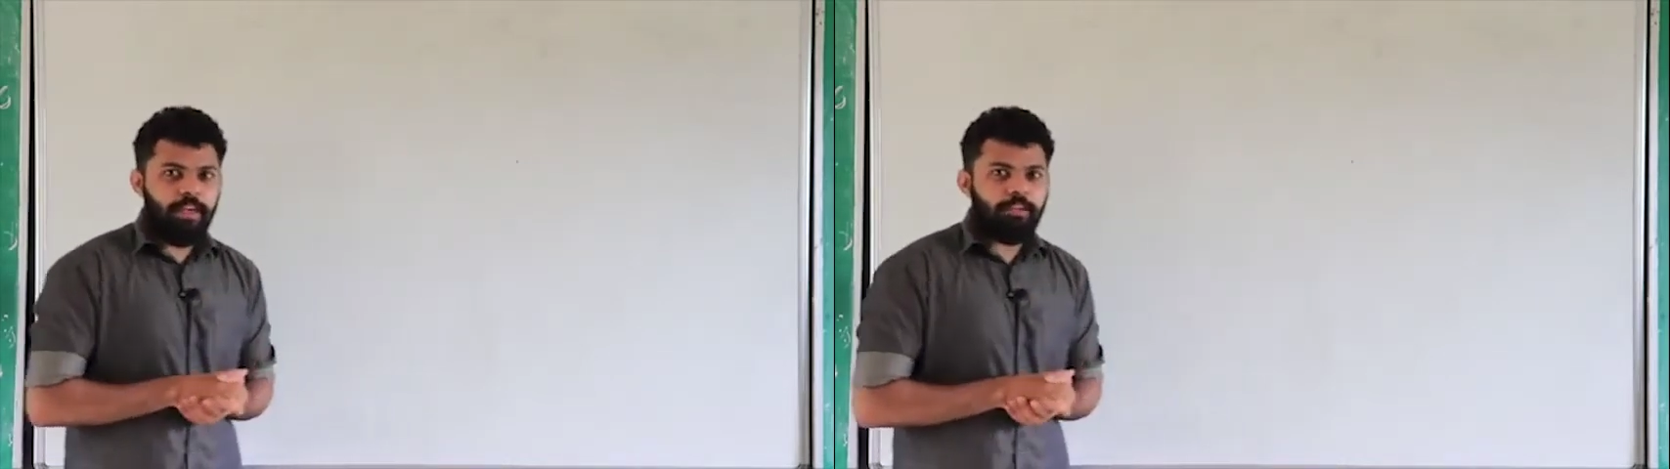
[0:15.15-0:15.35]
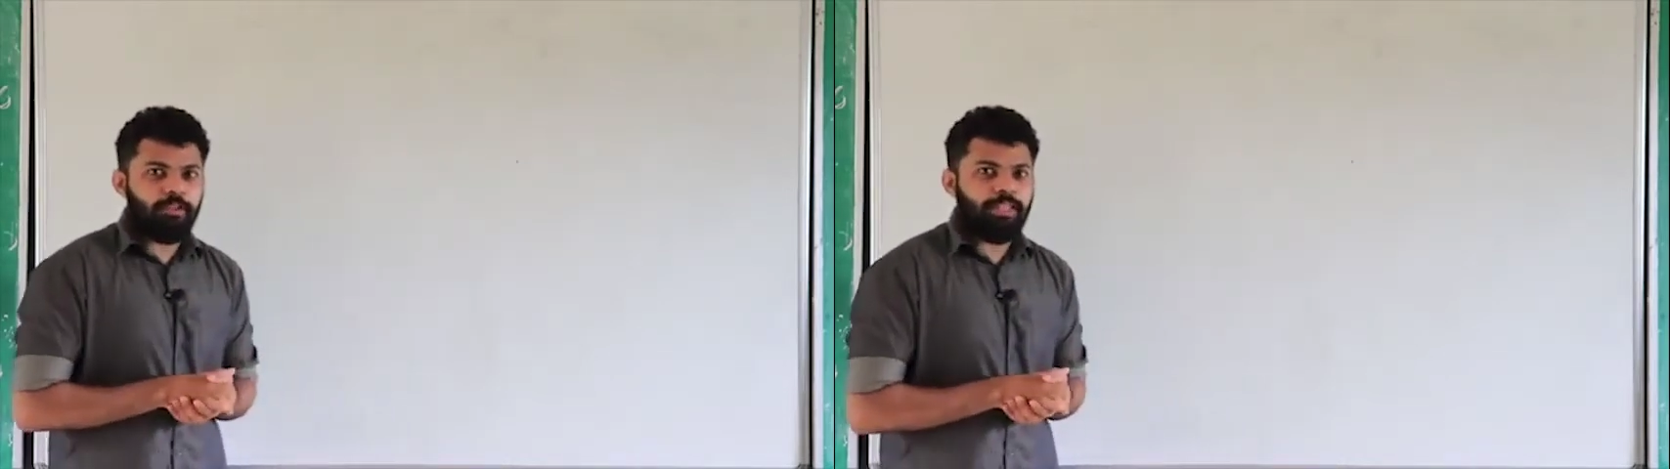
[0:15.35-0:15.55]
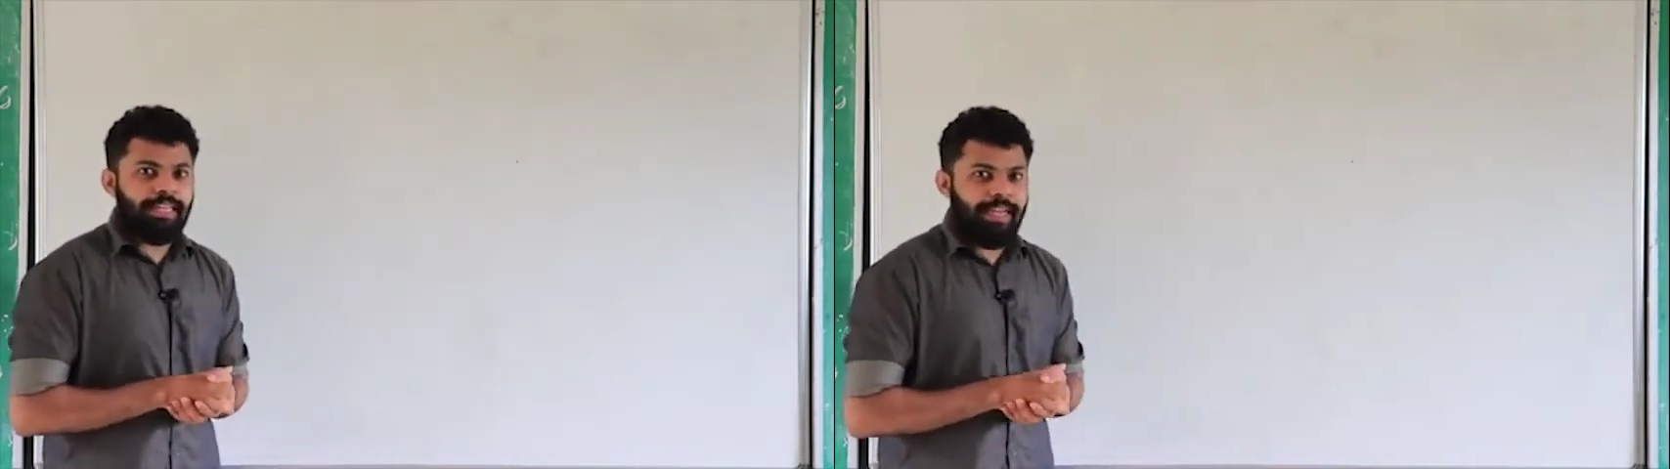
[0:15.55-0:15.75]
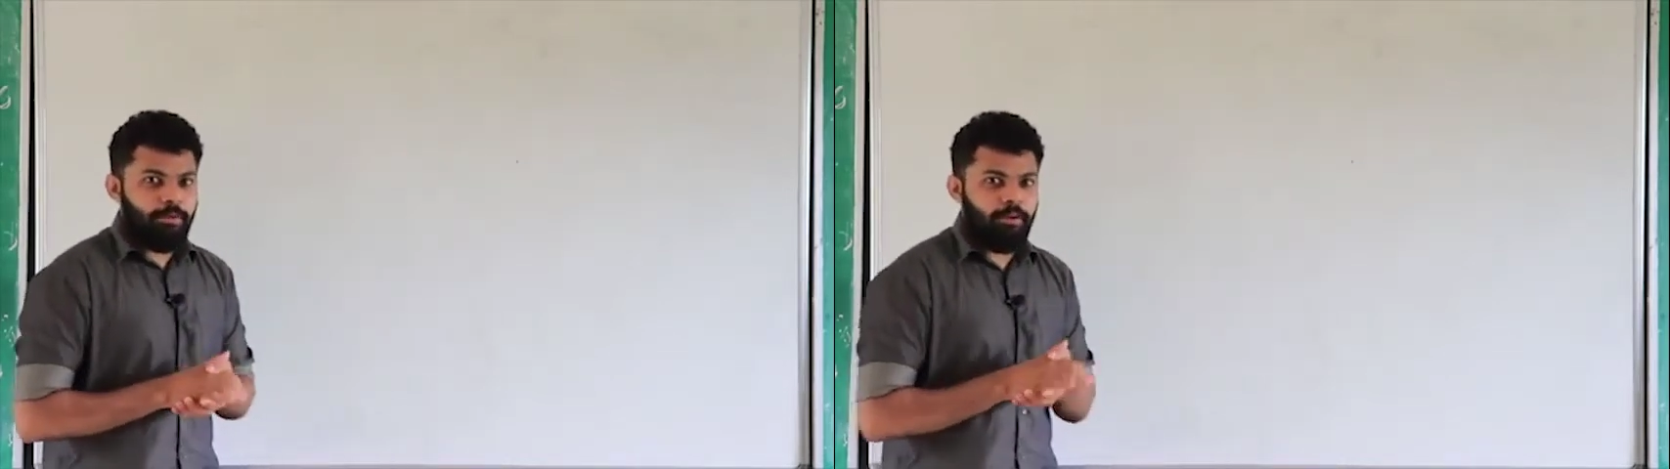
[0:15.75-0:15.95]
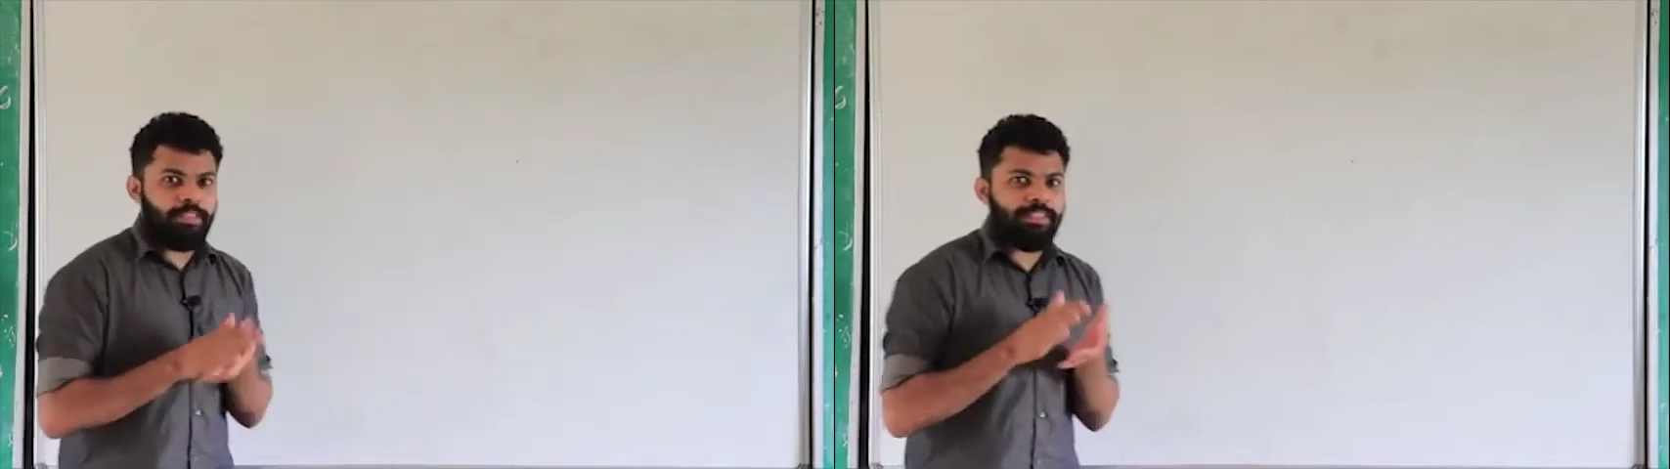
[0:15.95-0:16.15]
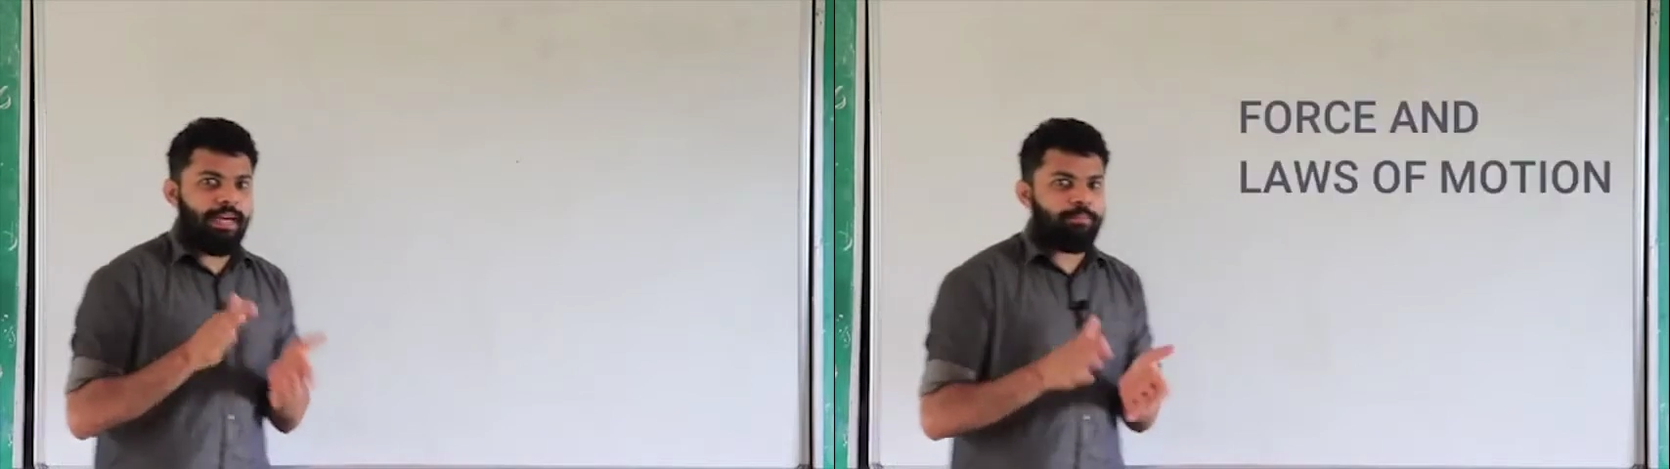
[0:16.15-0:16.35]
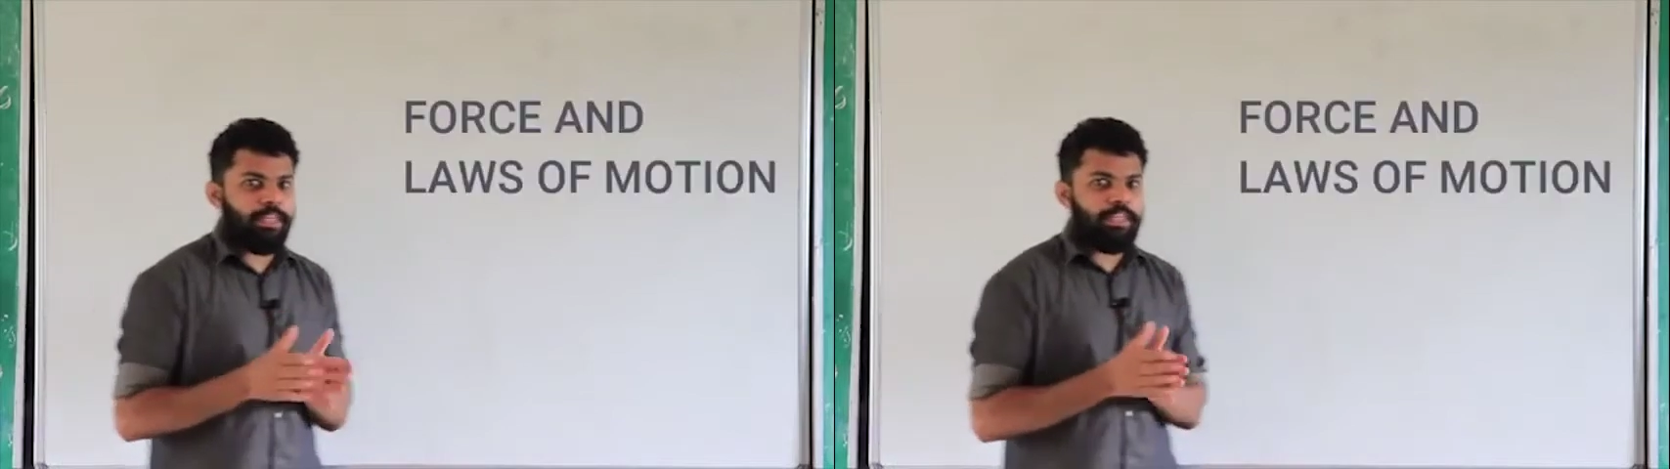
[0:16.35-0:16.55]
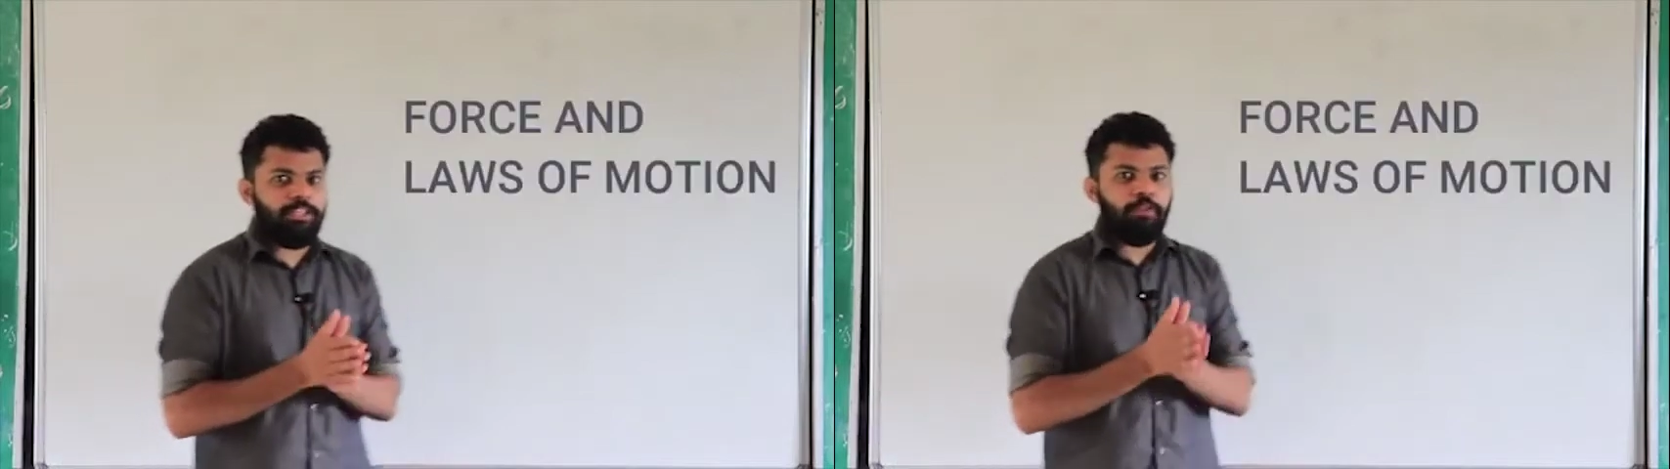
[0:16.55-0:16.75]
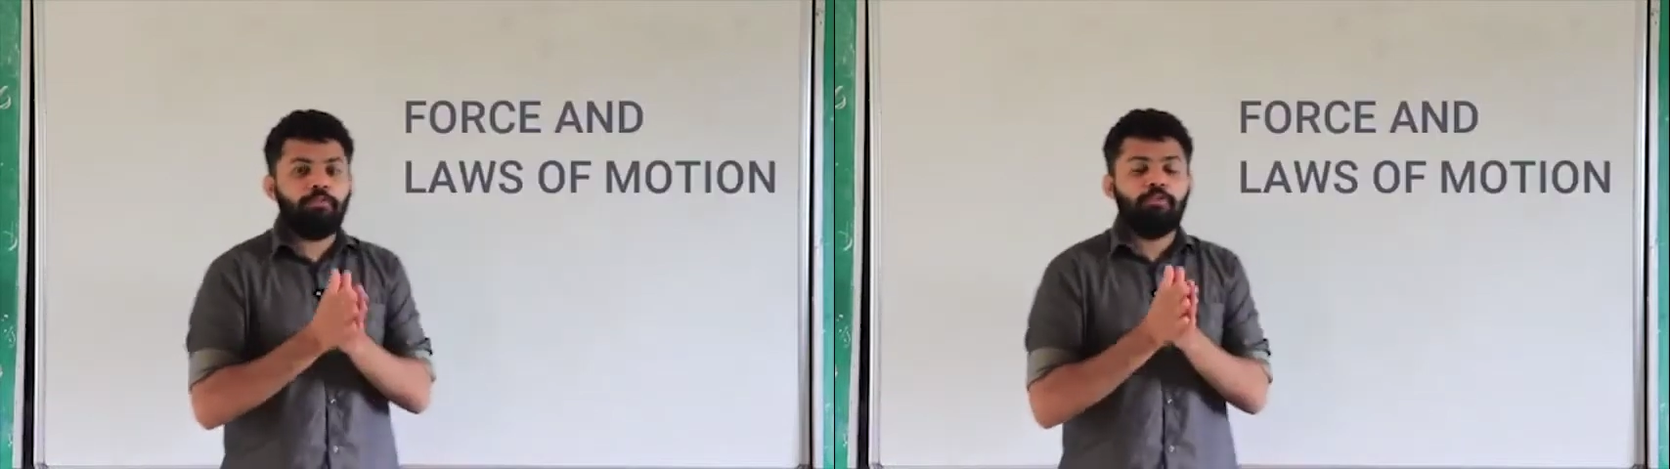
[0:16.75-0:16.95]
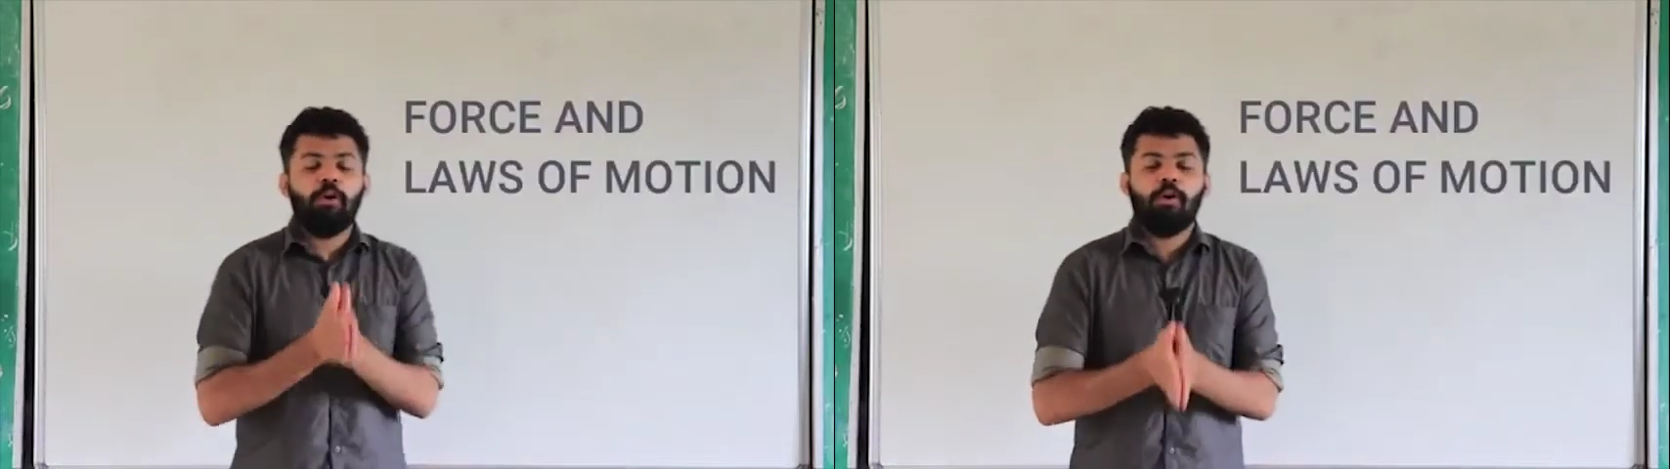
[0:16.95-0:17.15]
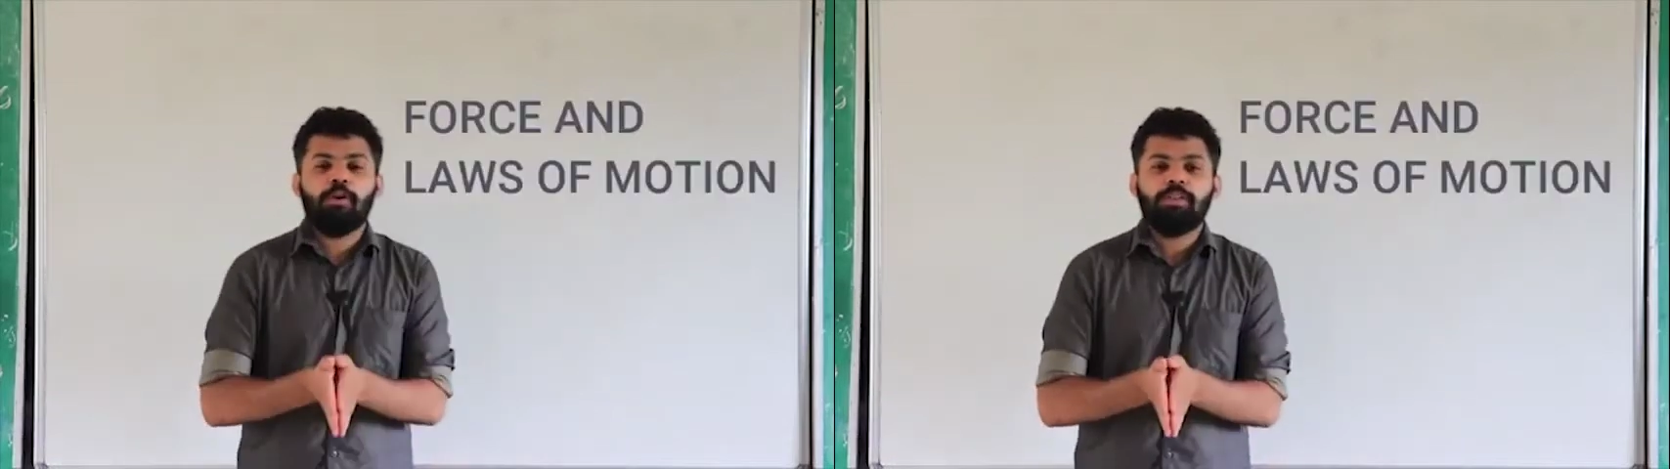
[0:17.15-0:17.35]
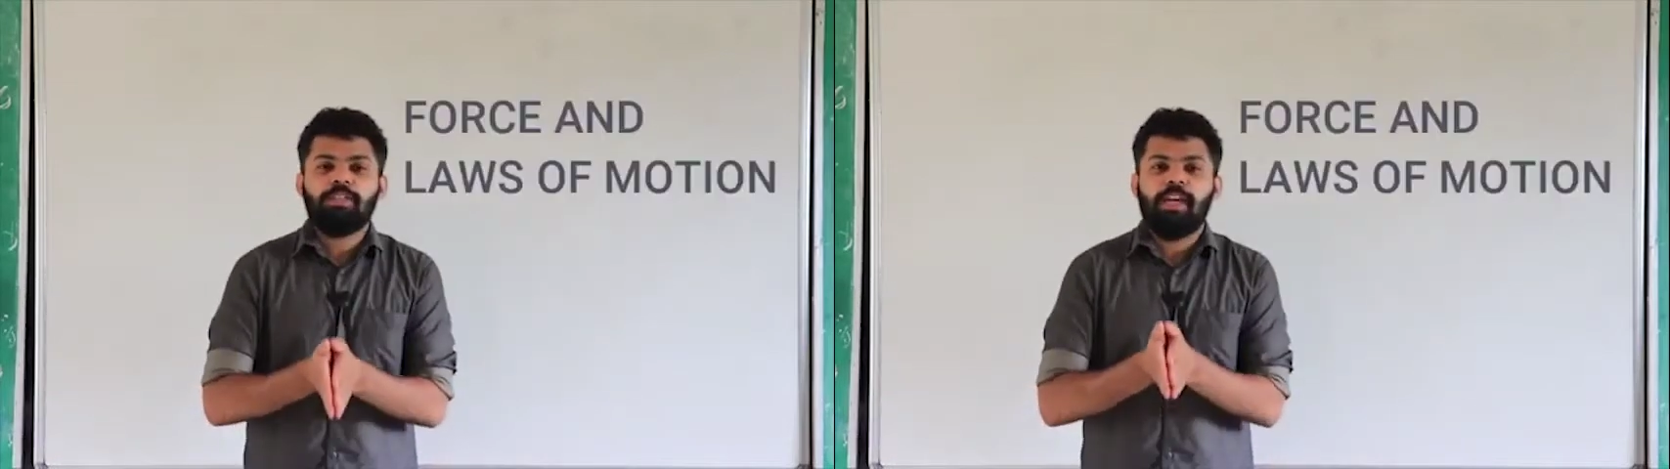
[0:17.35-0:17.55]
So the name of the chapter is the force